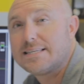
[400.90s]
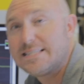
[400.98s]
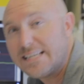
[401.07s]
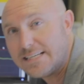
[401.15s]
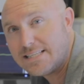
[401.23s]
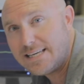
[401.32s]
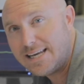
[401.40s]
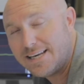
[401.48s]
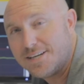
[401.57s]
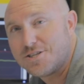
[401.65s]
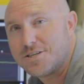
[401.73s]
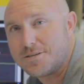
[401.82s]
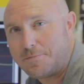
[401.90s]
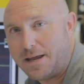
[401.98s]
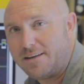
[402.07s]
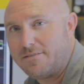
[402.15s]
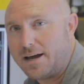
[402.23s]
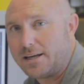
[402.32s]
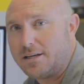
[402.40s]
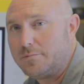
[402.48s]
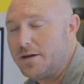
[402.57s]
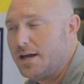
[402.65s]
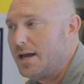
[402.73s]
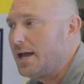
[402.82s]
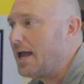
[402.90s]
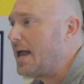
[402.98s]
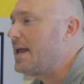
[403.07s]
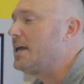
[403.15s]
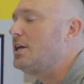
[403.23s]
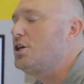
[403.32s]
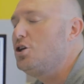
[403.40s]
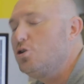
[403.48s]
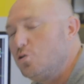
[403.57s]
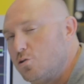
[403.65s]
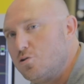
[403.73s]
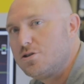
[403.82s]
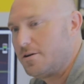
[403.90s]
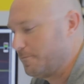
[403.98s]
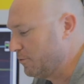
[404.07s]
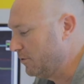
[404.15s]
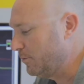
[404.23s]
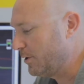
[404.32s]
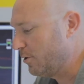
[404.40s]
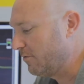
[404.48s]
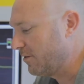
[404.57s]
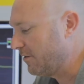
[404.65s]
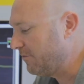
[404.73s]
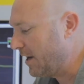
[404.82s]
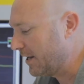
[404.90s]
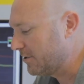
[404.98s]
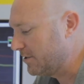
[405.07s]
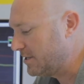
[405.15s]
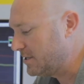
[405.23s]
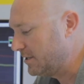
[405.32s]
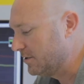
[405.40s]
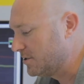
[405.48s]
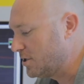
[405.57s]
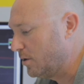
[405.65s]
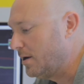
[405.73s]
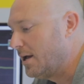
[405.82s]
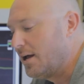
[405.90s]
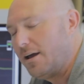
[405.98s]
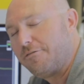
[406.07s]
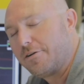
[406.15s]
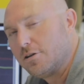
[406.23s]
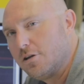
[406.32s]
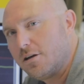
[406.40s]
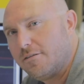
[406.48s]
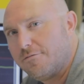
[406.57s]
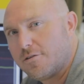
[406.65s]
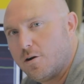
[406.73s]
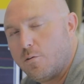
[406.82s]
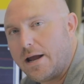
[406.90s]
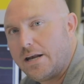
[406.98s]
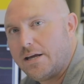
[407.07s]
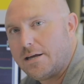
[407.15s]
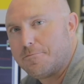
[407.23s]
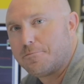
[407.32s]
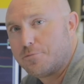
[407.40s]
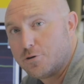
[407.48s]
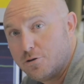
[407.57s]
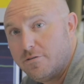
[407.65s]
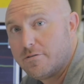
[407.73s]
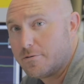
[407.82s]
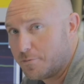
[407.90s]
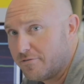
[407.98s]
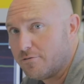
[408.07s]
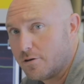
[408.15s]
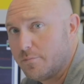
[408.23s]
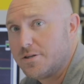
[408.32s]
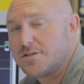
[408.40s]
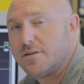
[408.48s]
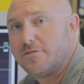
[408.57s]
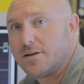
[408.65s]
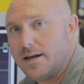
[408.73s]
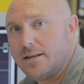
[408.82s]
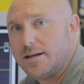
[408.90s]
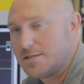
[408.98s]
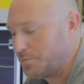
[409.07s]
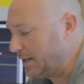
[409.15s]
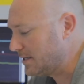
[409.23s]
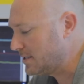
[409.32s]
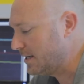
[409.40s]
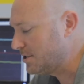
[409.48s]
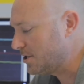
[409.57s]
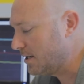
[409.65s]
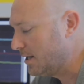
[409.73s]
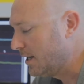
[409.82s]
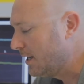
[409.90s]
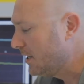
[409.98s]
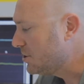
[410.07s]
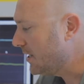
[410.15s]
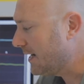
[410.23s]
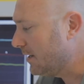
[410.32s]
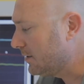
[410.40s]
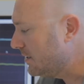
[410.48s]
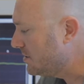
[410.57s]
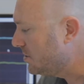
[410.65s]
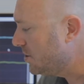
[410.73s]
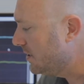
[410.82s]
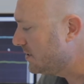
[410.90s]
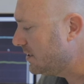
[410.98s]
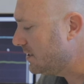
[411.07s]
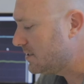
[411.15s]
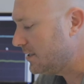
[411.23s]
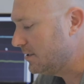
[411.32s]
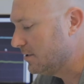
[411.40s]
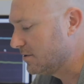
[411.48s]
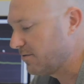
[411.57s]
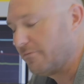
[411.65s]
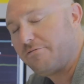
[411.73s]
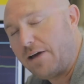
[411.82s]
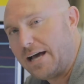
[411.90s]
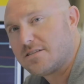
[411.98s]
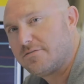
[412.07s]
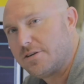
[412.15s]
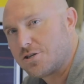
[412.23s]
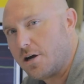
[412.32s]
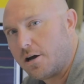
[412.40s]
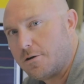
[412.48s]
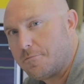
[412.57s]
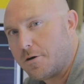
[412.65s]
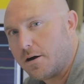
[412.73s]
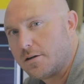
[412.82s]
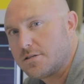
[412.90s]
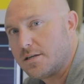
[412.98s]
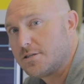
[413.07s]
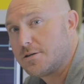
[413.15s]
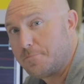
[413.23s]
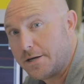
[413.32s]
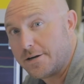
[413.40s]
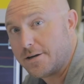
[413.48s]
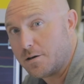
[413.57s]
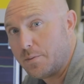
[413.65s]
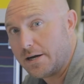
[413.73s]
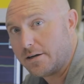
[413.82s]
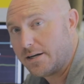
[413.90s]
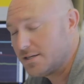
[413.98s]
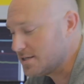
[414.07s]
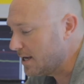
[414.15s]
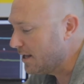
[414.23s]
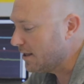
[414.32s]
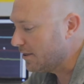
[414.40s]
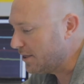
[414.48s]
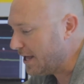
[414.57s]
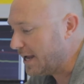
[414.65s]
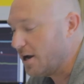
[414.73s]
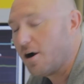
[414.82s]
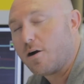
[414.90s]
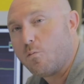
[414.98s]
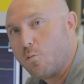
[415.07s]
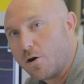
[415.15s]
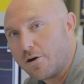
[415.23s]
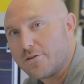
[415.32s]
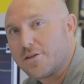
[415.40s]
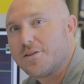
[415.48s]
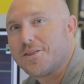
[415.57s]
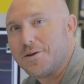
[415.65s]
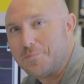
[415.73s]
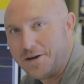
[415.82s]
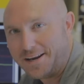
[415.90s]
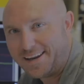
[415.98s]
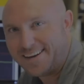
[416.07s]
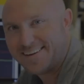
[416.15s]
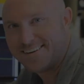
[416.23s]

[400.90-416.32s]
16 inches of pan vacuum, a huge improvement over the factory seal. So if you're looking for a way to improve the performance of your LS-based engine, check out these GST seals from Fast Fish Auto Parts and Superior Bearings. They are worth the money.